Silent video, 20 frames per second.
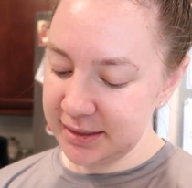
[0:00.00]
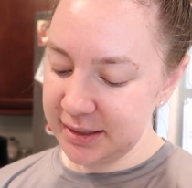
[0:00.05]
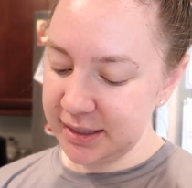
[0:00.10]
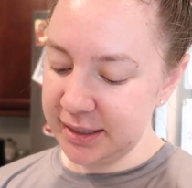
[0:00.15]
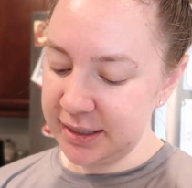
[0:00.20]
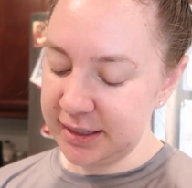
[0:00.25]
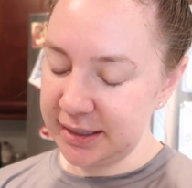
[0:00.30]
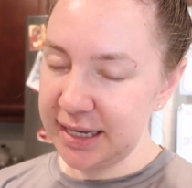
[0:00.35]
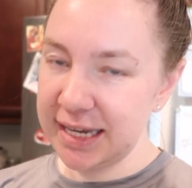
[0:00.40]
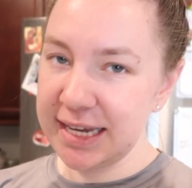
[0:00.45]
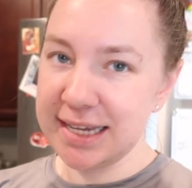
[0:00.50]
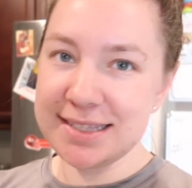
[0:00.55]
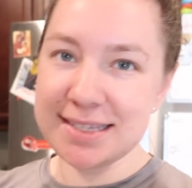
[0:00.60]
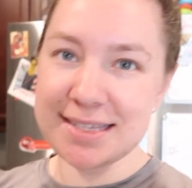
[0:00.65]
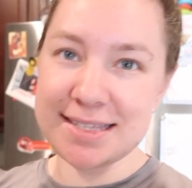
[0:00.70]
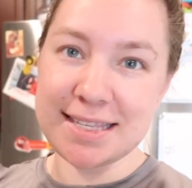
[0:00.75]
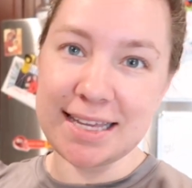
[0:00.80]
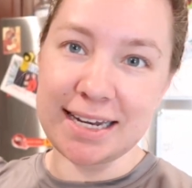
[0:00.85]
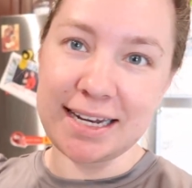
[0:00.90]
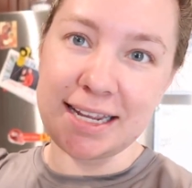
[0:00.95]
in
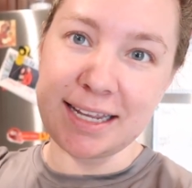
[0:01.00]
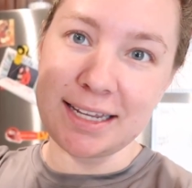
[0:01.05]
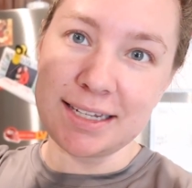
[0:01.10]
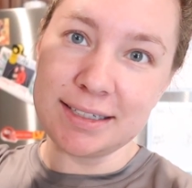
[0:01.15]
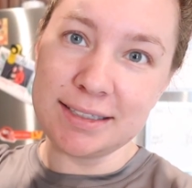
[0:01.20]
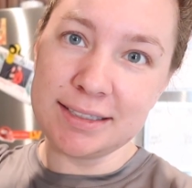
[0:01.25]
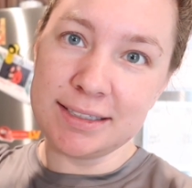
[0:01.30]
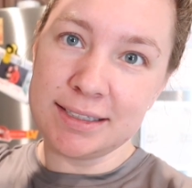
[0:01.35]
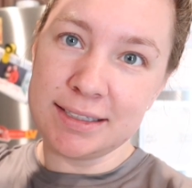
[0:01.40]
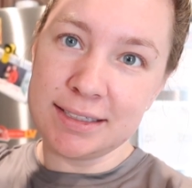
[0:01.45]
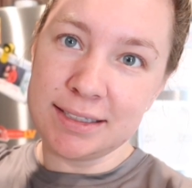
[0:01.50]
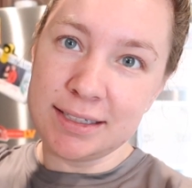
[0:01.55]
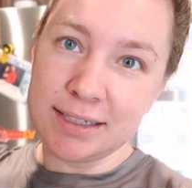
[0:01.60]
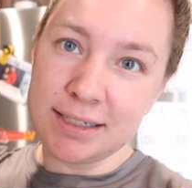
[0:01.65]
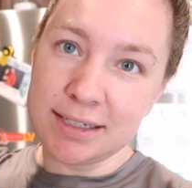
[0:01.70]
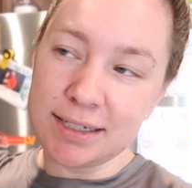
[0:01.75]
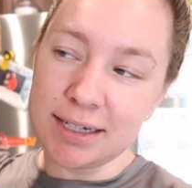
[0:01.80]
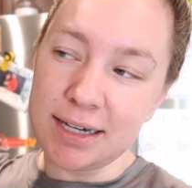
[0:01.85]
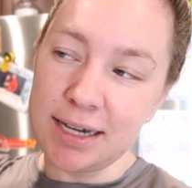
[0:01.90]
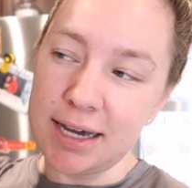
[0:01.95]
Kansas City,
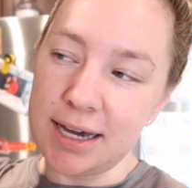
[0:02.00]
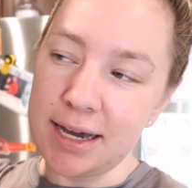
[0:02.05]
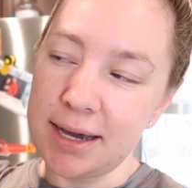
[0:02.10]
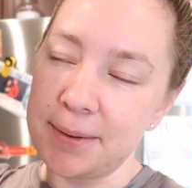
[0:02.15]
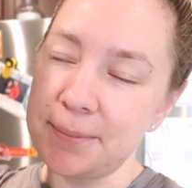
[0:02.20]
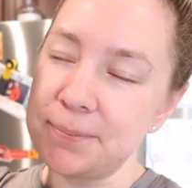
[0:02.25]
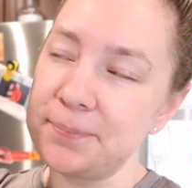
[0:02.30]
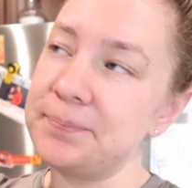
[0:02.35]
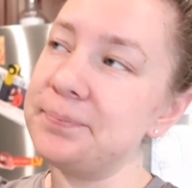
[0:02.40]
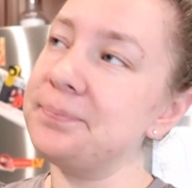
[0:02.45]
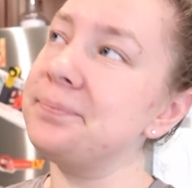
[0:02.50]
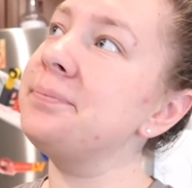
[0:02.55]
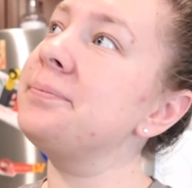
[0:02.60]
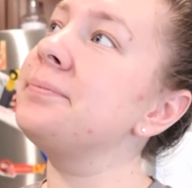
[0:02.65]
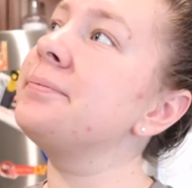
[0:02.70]
um,